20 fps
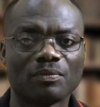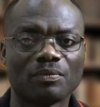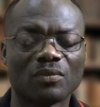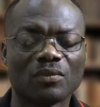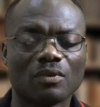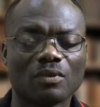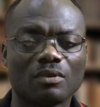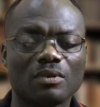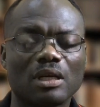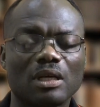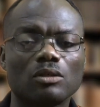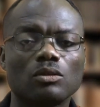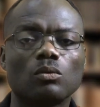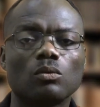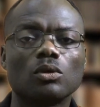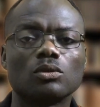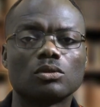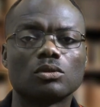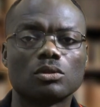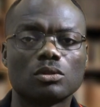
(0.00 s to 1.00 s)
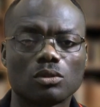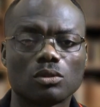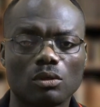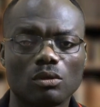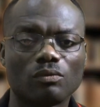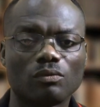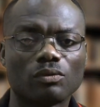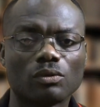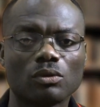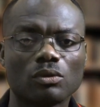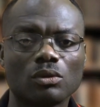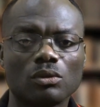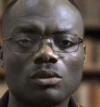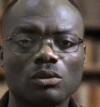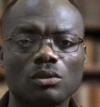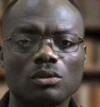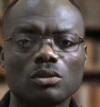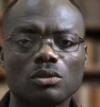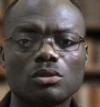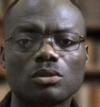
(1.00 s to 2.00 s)
that you want to solve.
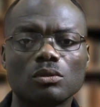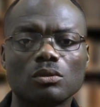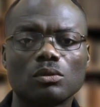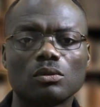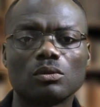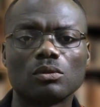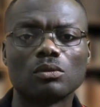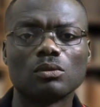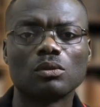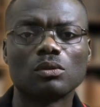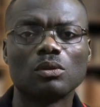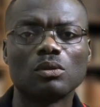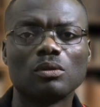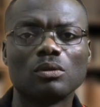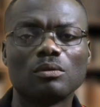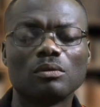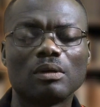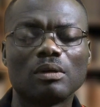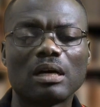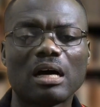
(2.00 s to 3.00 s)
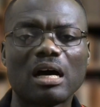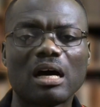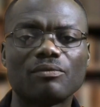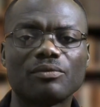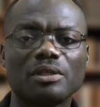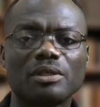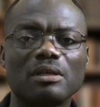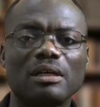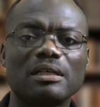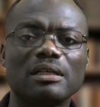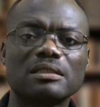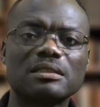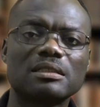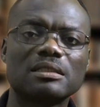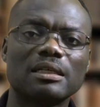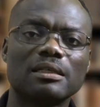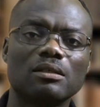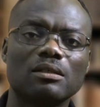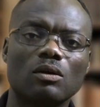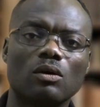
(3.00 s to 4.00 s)
So having
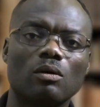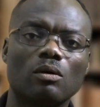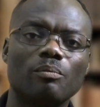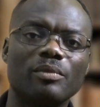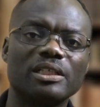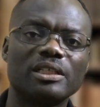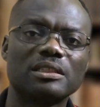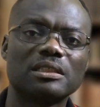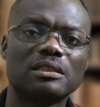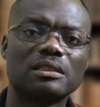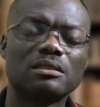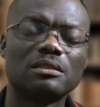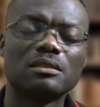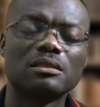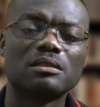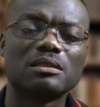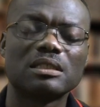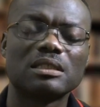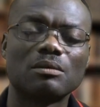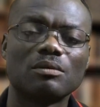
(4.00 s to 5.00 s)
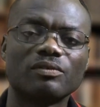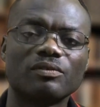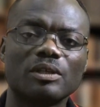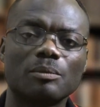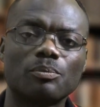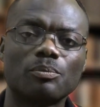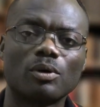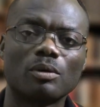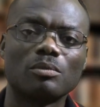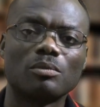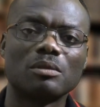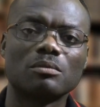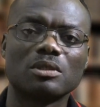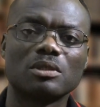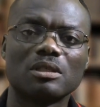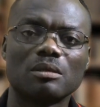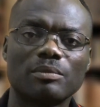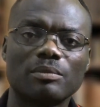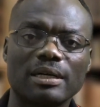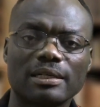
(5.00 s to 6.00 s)
listed or mentioned some of the problems on
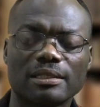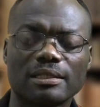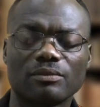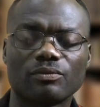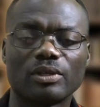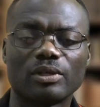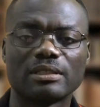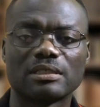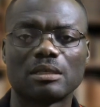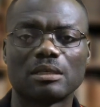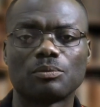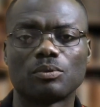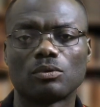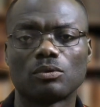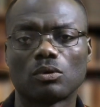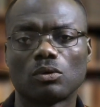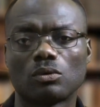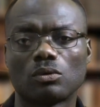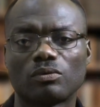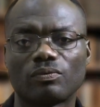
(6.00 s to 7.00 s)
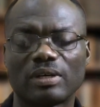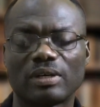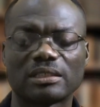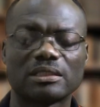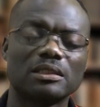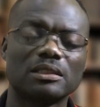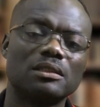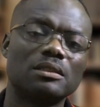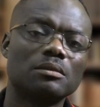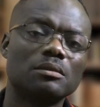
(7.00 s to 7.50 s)
the market, for example, old-fashioned,